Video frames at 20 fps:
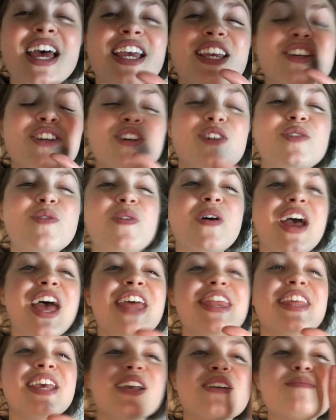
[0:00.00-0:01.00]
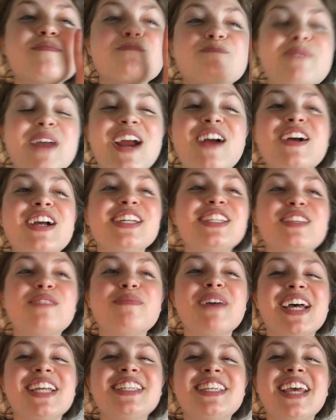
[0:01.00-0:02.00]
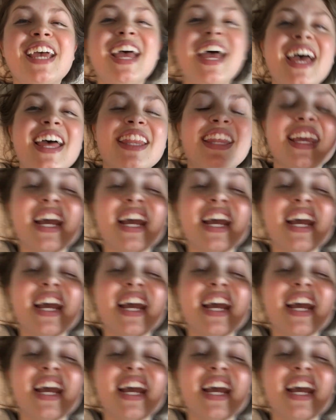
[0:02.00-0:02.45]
you the embarrassment, the